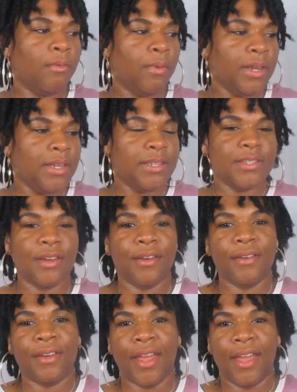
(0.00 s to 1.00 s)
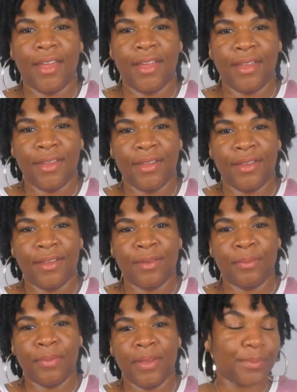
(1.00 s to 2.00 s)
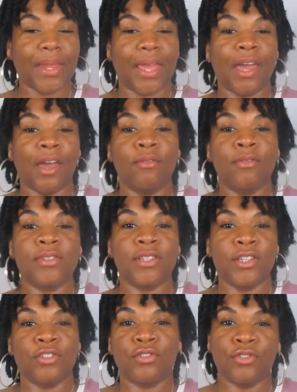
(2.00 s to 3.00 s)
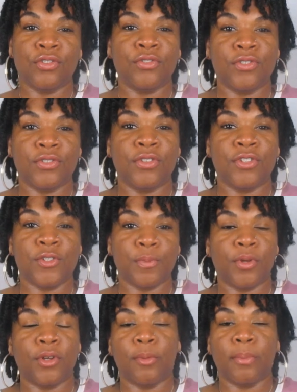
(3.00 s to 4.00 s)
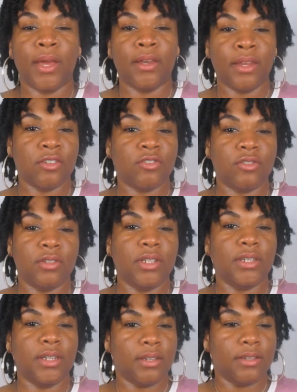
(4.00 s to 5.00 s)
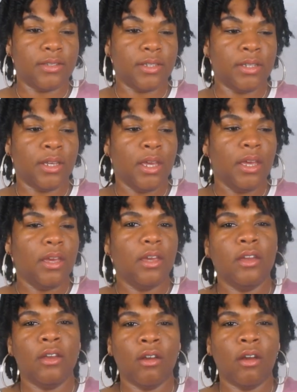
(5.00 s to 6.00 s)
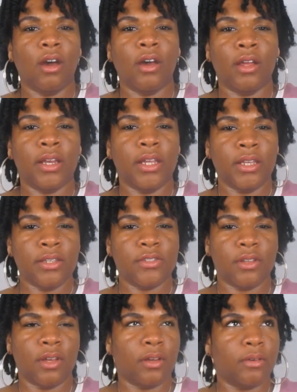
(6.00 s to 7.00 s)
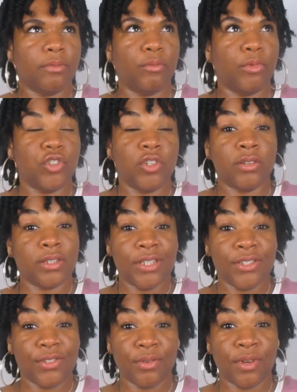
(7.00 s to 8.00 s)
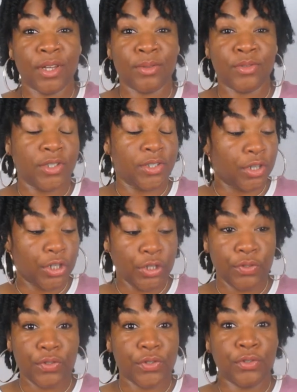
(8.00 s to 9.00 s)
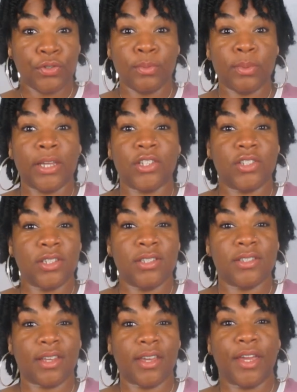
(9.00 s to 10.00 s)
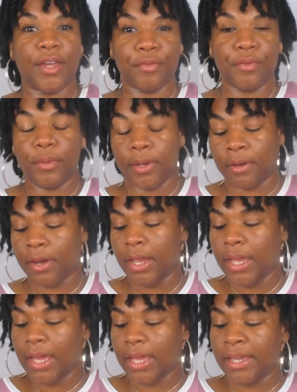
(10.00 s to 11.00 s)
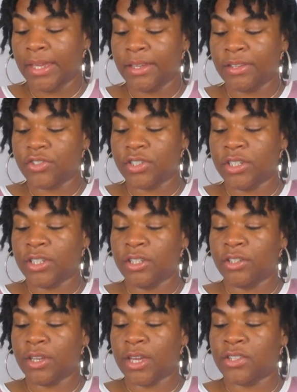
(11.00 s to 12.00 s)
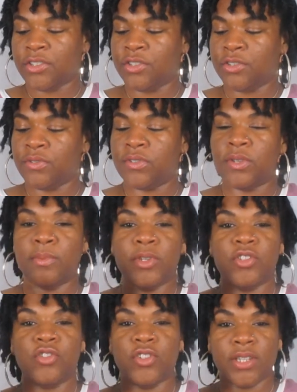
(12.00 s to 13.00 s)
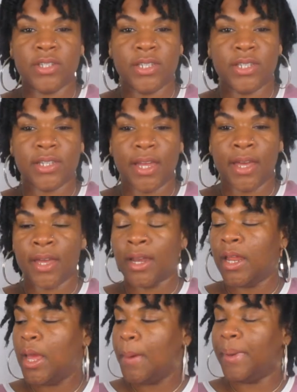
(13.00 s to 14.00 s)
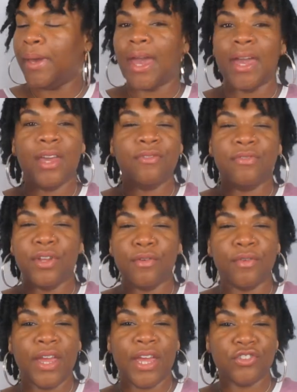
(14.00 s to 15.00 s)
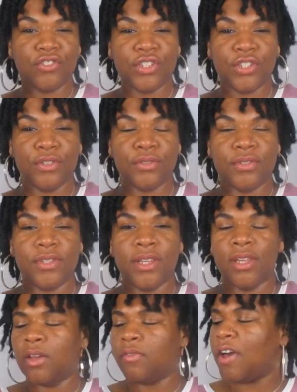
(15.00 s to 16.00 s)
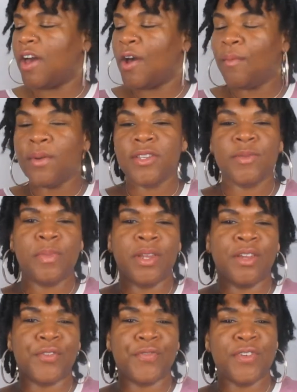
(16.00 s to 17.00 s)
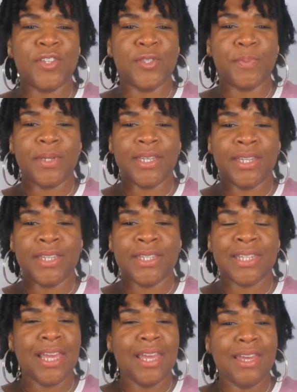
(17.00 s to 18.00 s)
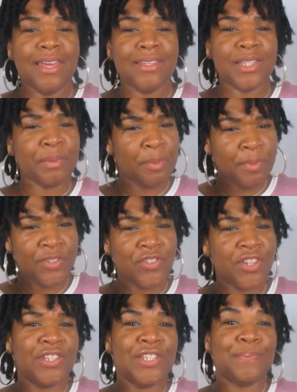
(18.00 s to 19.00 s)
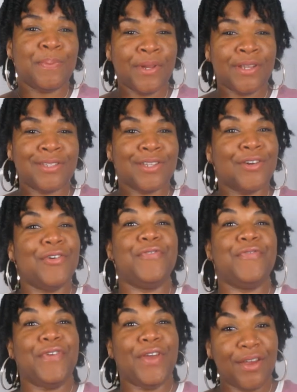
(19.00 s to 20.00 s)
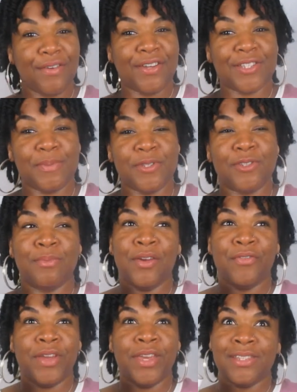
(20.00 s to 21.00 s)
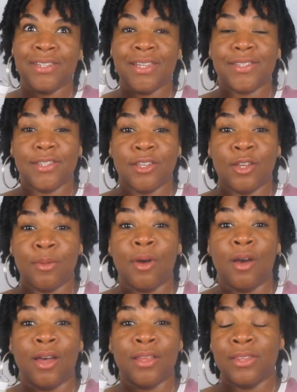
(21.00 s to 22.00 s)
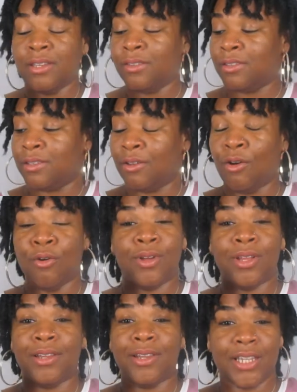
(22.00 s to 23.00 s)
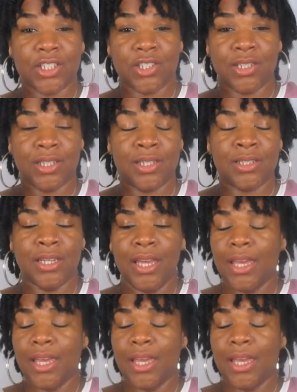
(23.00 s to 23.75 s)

what is her name? I was introduced to this product by Naturally Nelsy here on Inst um, well she's on Instagram, she's on YouTube, like she's like everywhere. And she has used the Miss Jessie's line, but I have never actually used it and I've always been on the fence because some of Miss Jessie's products are very expensive matter of fact it's not some i think the whole collection is